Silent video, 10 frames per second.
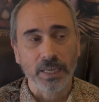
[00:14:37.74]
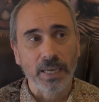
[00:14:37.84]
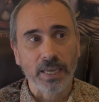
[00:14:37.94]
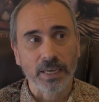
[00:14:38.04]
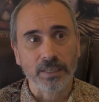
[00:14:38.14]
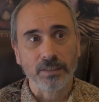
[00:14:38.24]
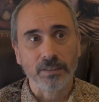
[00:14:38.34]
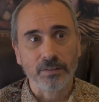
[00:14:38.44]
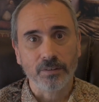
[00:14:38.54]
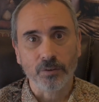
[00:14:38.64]
And
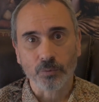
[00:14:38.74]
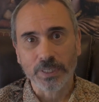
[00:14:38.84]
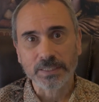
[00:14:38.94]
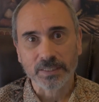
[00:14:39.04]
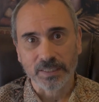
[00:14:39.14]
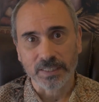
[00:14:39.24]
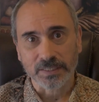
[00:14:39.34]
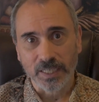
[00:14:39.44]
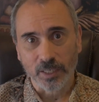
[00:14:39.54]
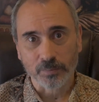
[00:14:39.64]
the reason that this
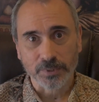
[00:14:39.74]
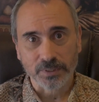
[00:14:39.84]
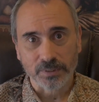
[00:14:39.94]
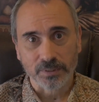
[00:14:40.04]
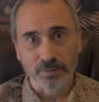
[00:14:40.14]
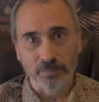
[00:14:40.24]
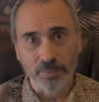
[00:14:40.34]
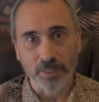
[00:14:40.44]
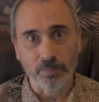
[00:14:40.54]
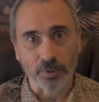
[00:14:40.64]
helps
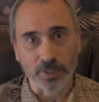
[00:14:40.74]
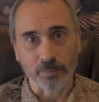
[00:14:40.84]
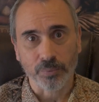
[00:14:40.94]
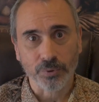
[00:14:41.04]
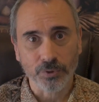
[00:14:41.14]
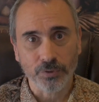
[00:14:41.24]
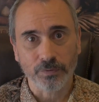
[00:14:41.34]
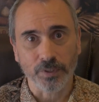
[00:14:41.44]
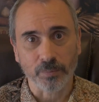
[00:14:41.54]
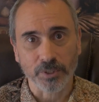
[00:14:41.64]
people
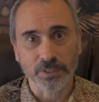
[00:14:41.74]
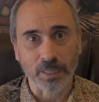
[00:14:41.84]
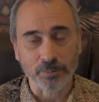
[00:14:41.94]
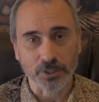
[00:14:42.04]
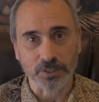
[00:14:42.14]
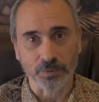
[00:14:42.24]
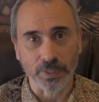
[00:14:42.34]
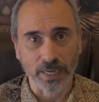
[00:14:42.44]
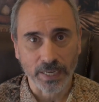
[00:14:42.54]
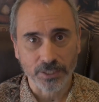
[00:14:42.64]
improve their perceptions and
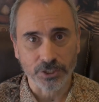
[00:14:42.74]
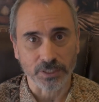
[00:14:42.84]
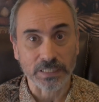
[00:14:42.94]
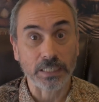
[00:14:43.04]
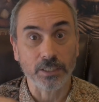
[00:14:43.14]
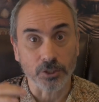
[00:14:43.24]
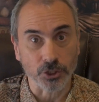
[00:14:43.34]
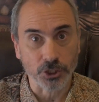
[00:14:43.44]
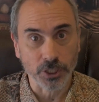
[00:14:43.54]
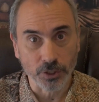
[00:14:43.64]
reactions in
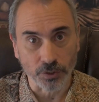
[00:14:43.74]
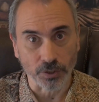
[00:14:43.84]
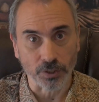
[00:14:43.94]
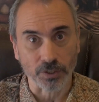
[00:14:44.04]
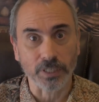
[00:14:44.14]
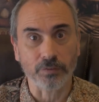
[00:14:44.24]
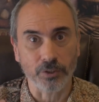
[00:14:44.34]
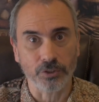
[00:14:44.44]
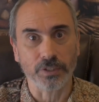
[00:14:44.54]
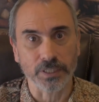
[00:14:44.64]
general, if you
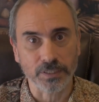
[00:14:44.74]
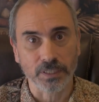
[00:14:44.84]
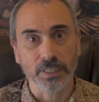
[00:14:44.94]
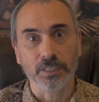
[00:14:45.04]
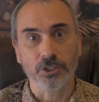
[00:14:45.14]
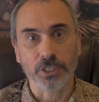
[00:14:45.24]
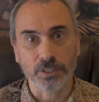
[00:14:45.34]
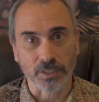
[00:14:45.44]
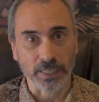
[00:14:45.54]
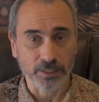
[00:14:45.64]
do this
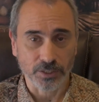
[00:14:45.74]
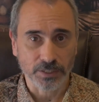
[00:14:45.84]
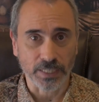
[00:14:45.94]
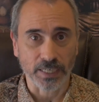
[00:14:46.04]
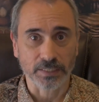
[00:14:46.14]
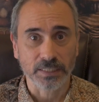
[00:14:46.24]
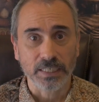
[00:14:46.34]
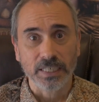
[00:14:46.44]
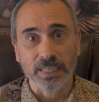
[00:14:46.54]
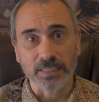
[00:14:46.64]
gentle exercise,
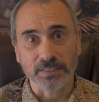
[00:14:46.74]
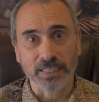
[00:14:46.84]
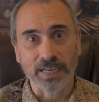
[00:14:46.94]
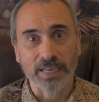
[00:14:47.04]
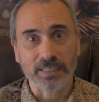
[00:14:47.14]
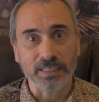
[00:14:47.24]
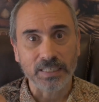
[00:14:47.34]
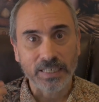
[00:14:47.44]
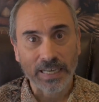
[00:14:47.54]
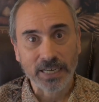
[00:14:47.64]
is that
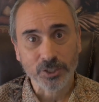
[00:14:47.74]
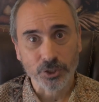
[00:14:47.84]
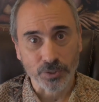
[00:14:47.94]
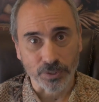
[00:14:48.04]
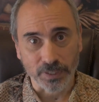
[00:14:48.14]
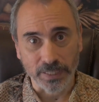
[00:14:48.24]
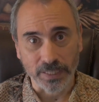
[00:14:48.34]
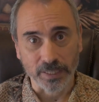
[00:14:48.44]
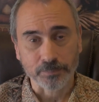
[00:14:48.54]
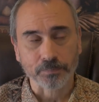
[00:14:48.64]
naturally,